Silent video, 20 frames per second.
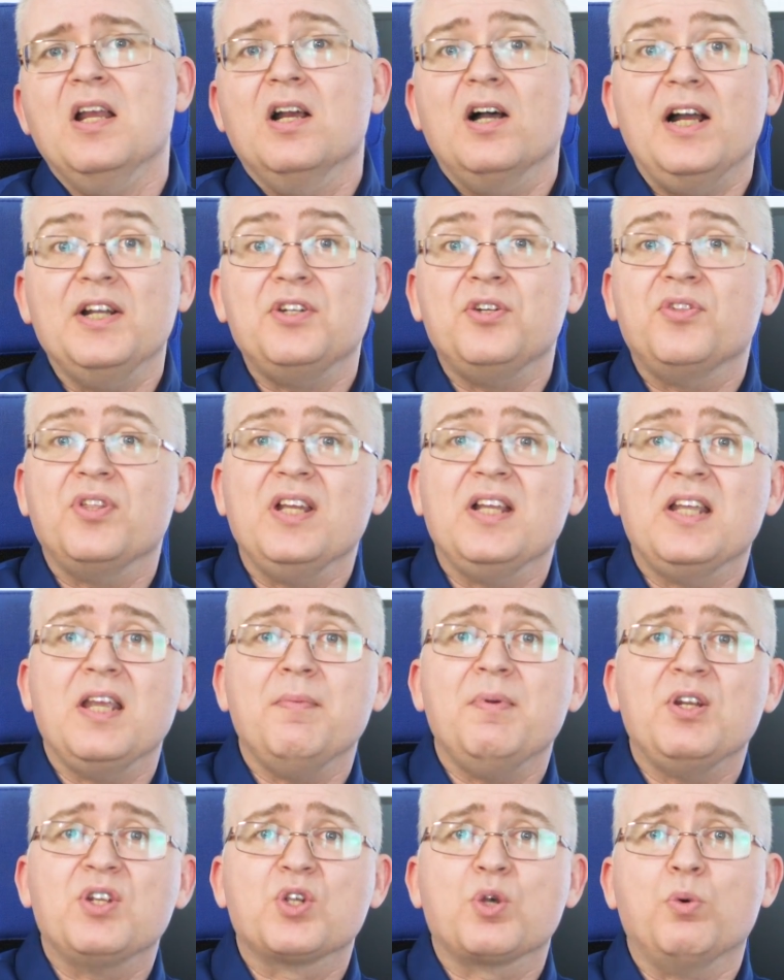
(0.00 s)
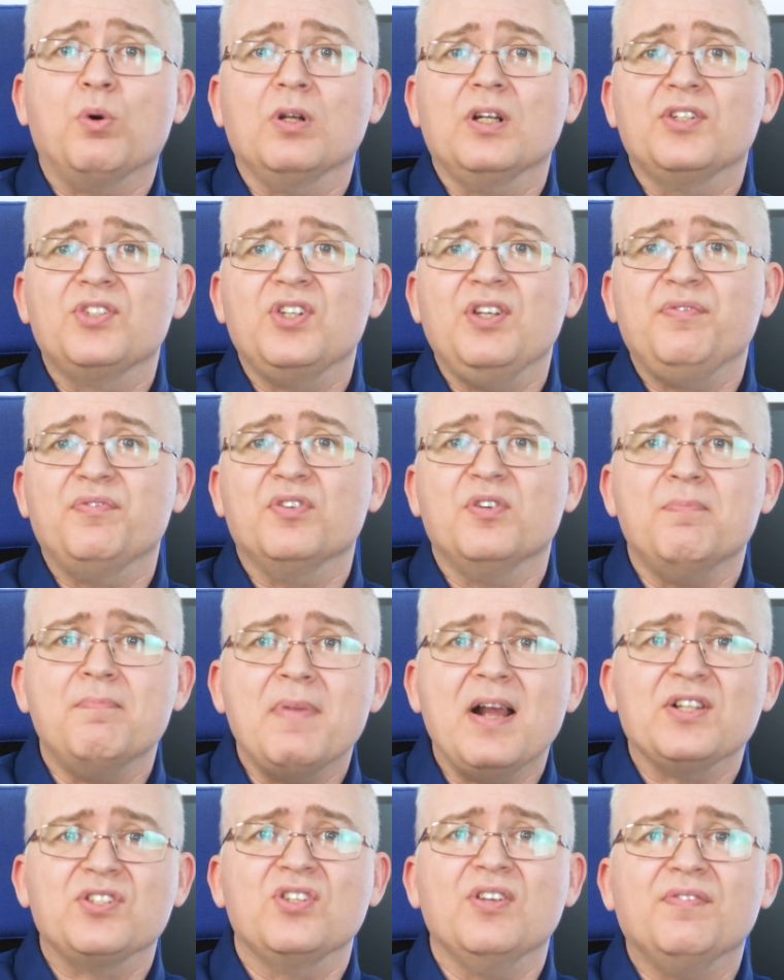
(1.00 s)
I do think image quality for a
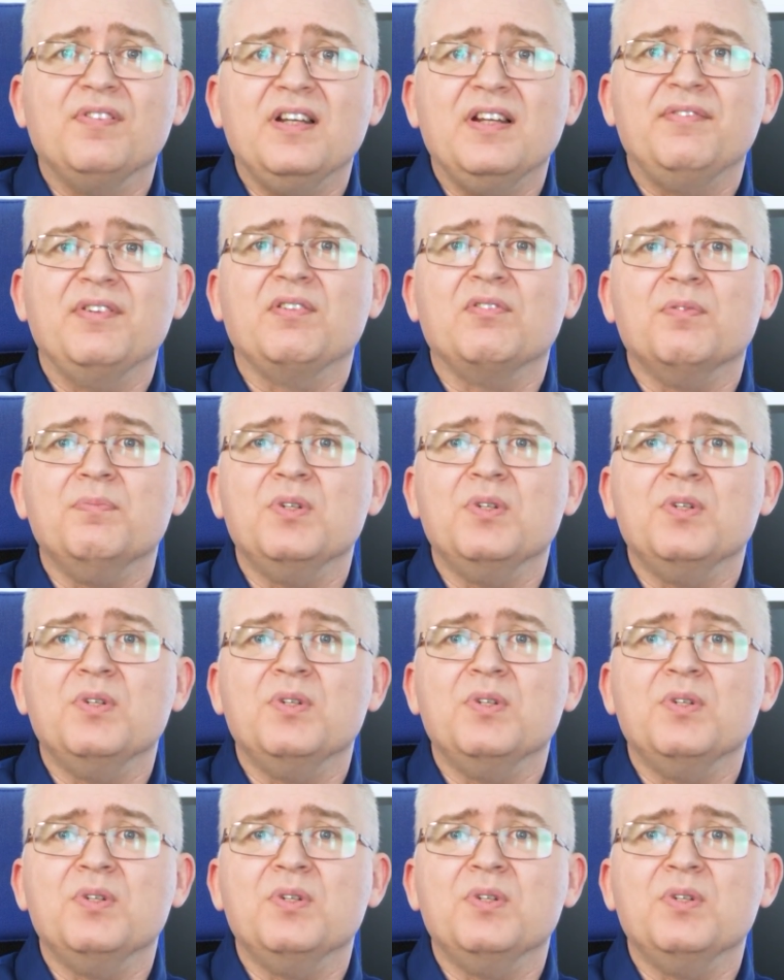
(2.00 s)
massive living room